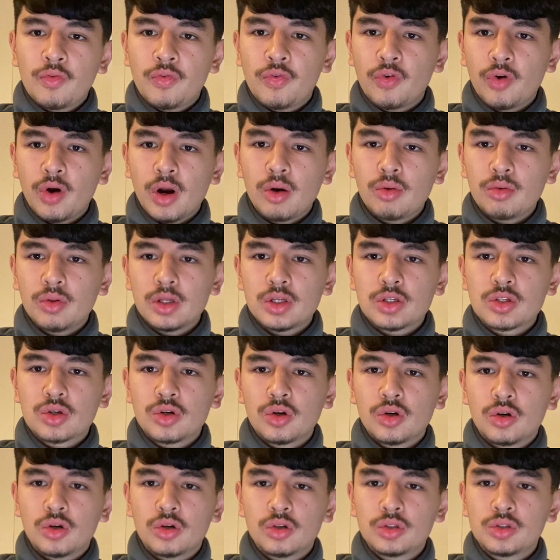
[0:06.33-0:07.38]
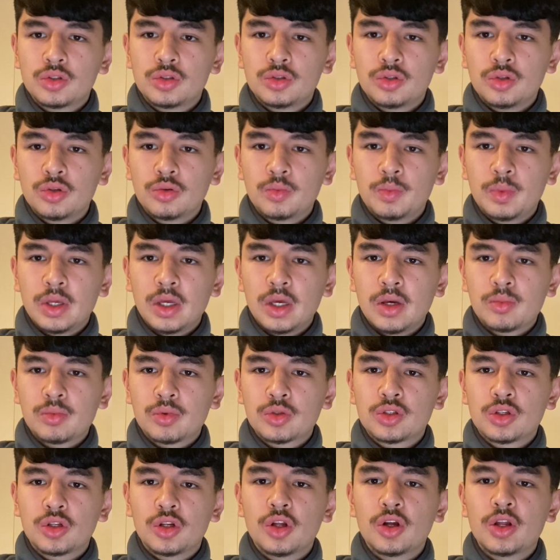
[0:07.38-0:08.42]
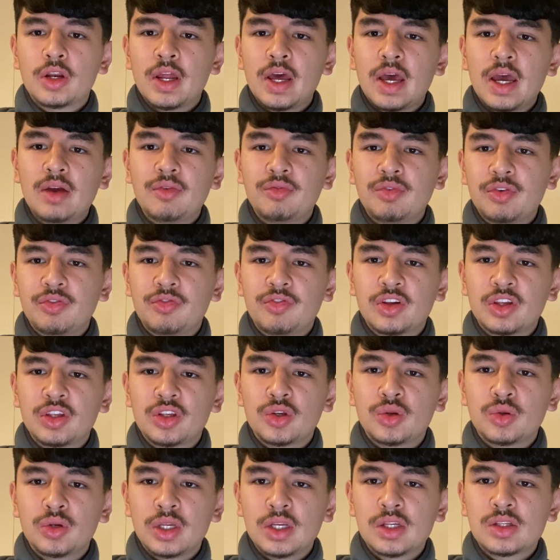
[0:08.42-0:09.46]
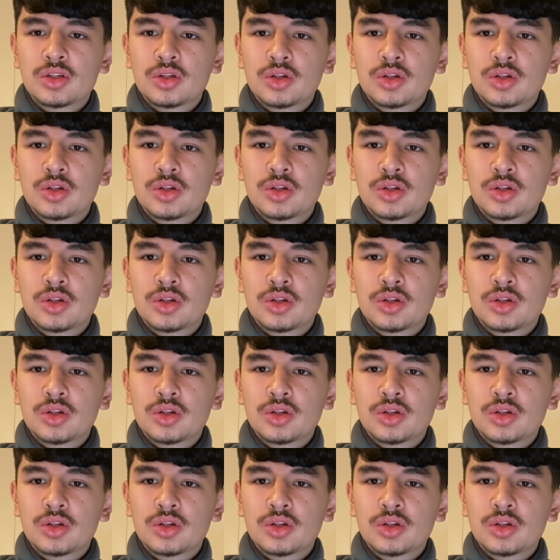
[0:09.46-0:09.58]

Throughout this course, you'll be able to learn everything you need to